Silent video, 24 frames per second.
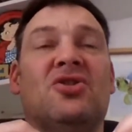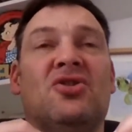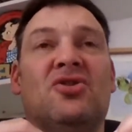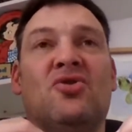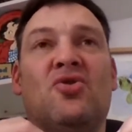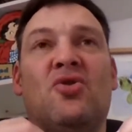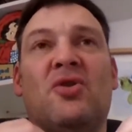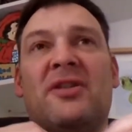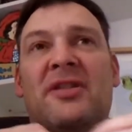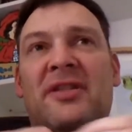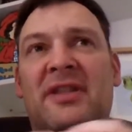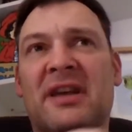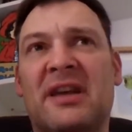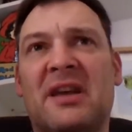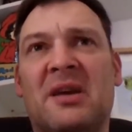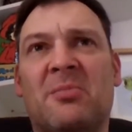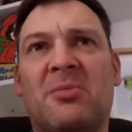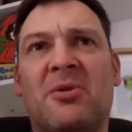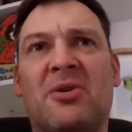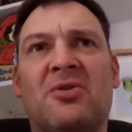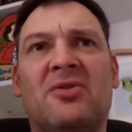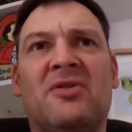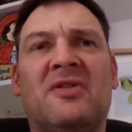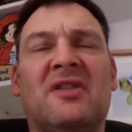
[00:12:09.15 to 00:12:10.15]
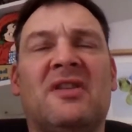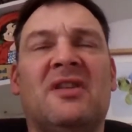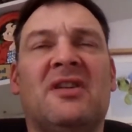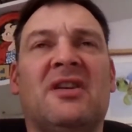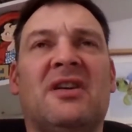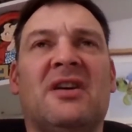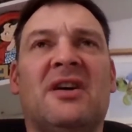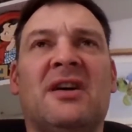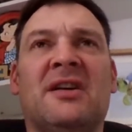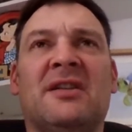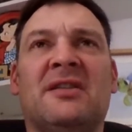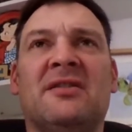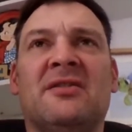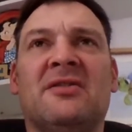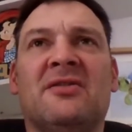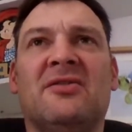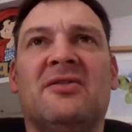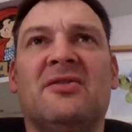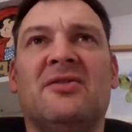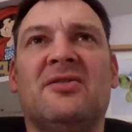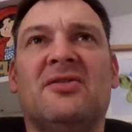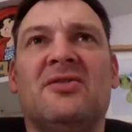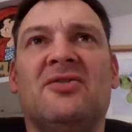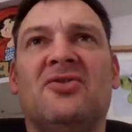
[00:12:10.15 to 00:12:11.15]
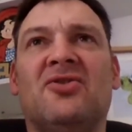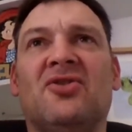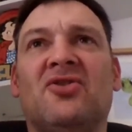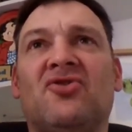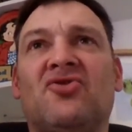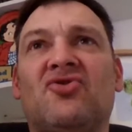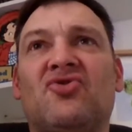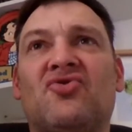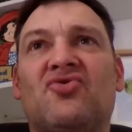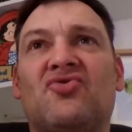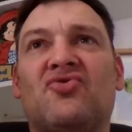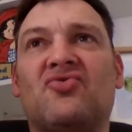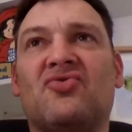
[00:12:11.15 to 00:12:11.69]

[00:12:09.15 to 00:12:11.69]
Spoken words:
not think about it and just